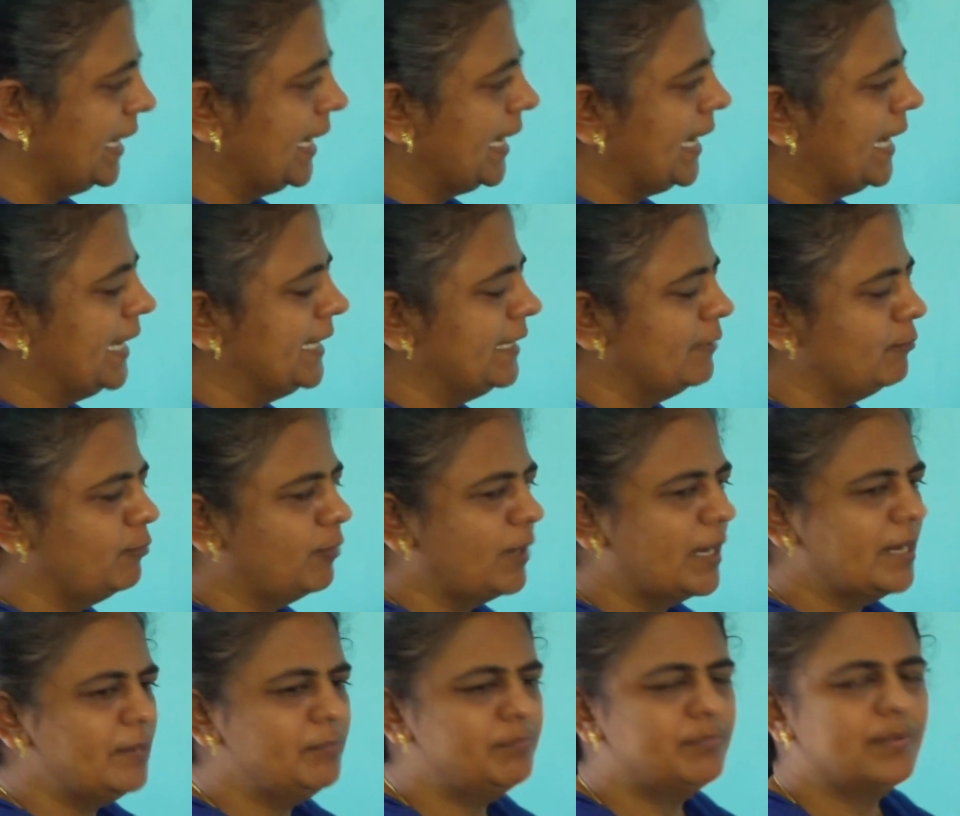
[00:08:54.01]
and
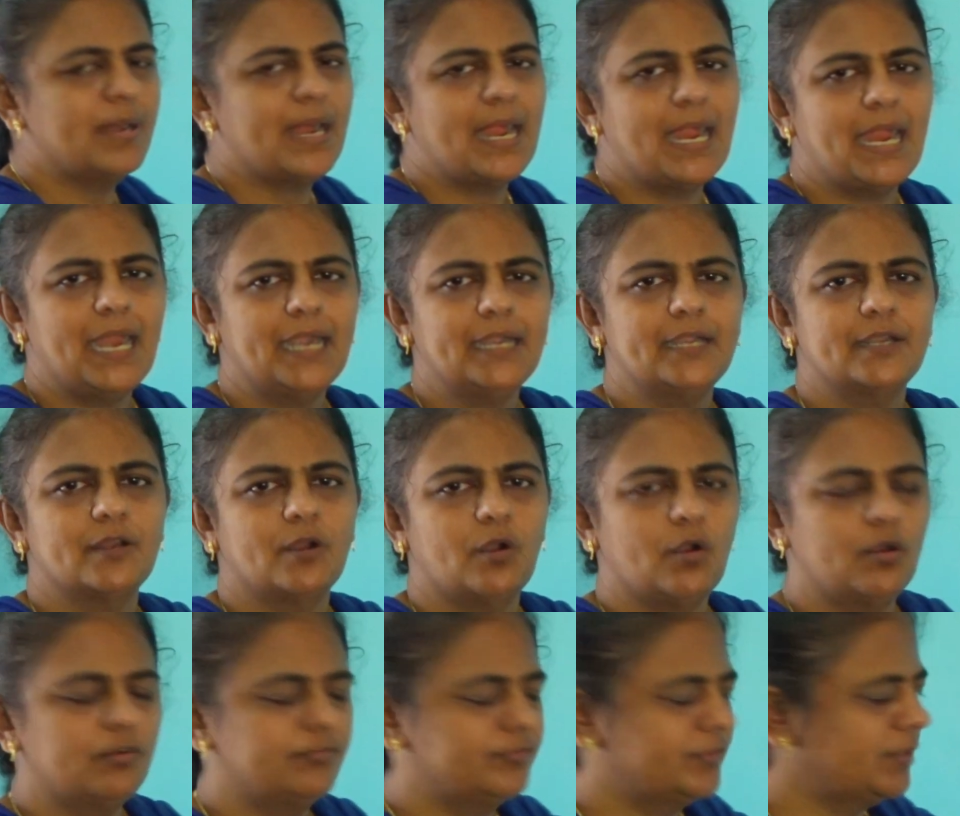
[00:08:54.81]
one part
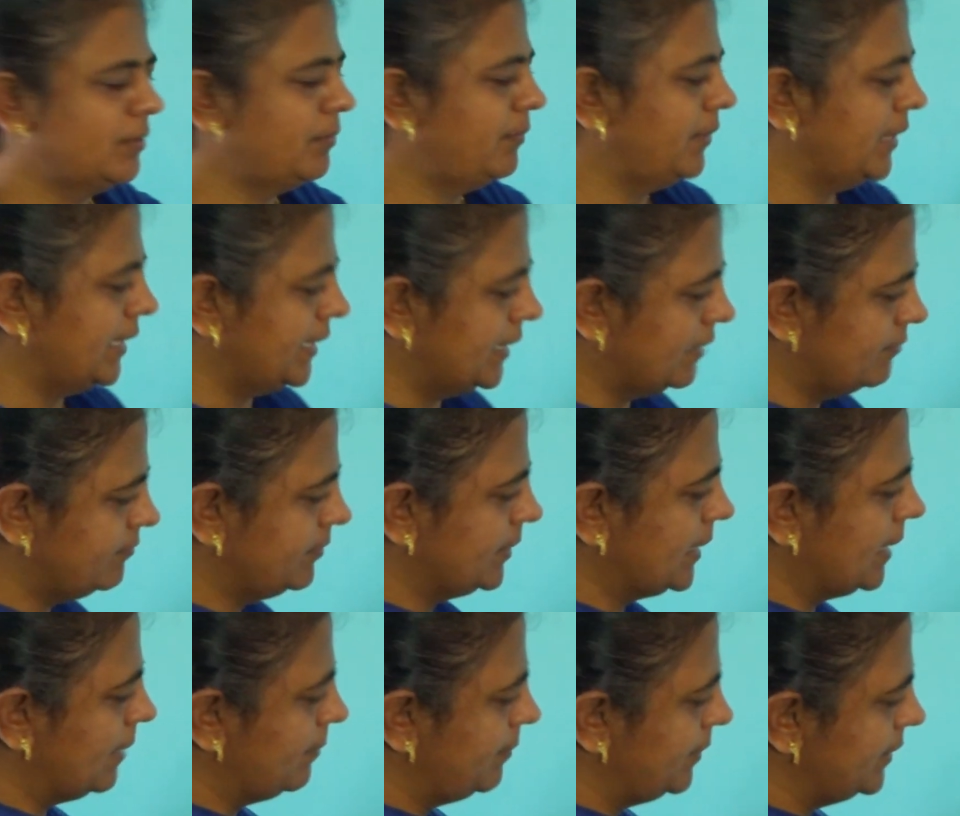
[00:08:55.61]
of the paid up
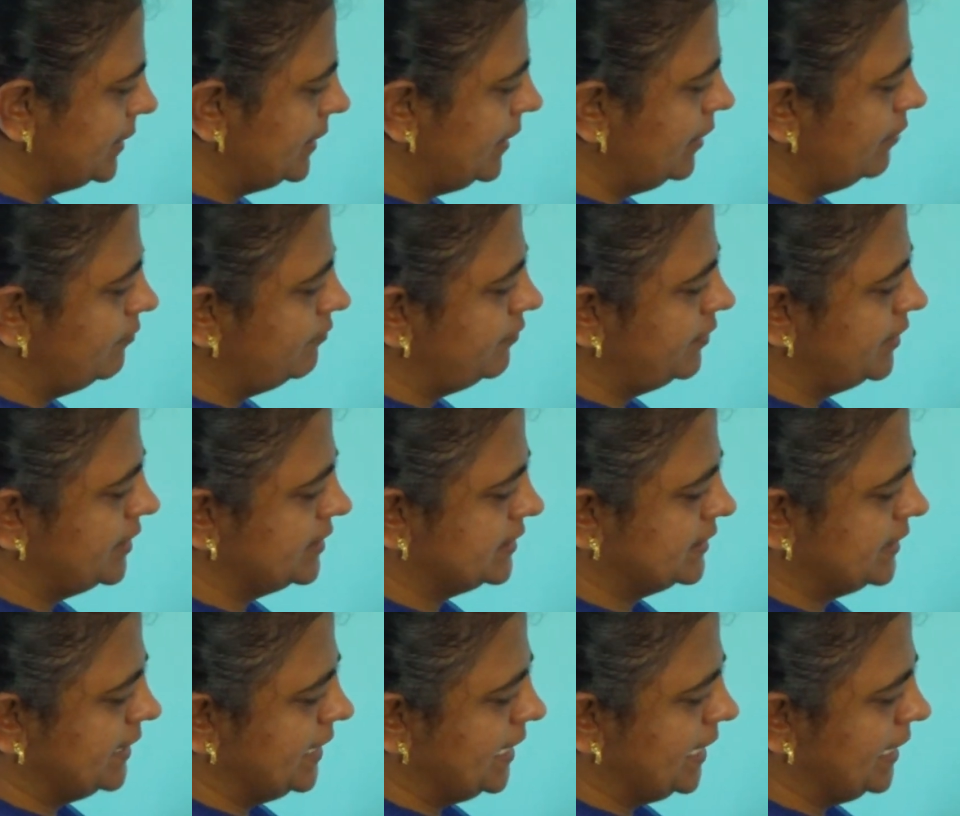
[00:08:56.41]
capital, if it
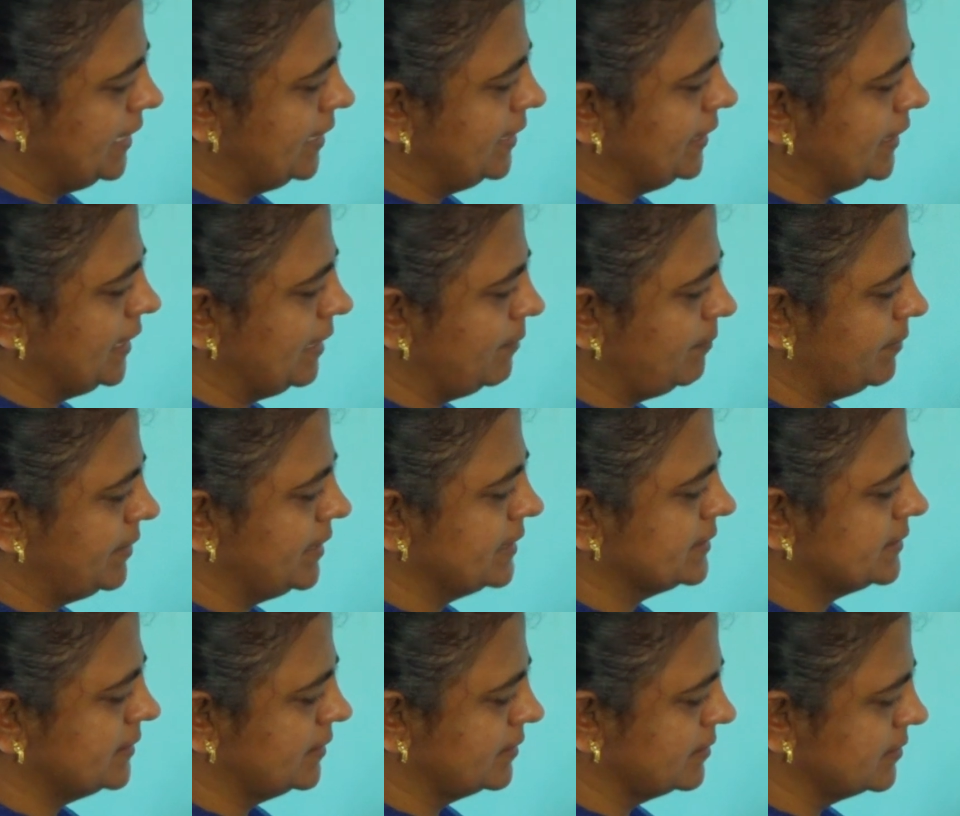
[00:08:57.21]
is taken and kept
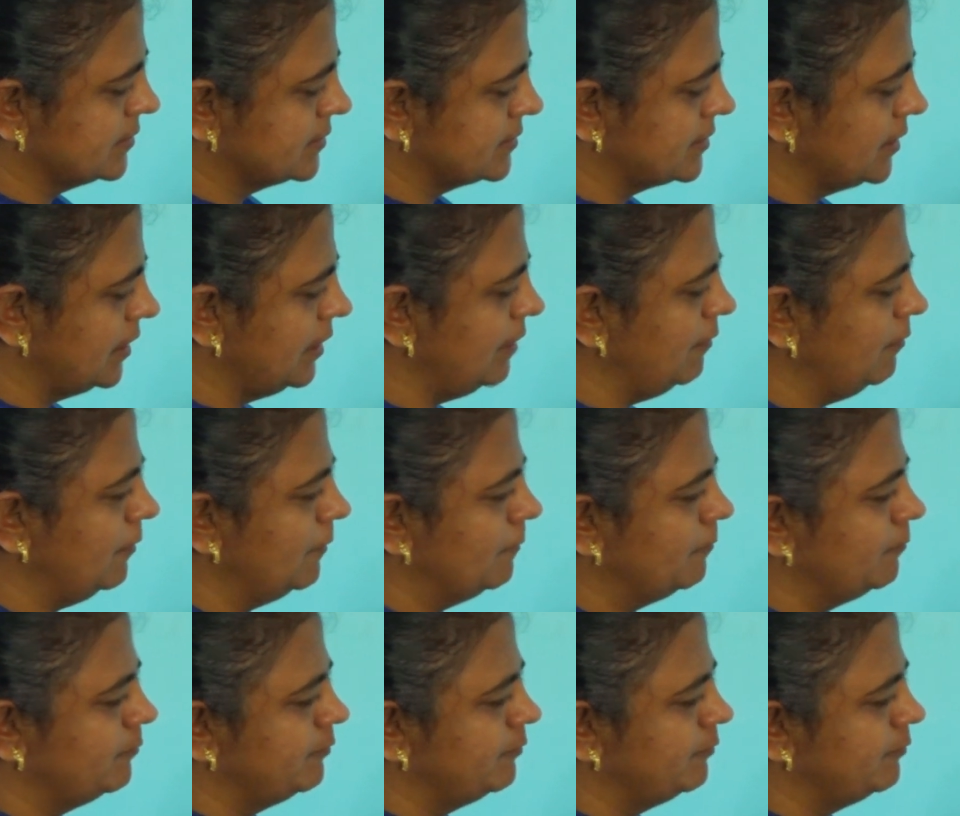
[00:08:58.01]
as a reserve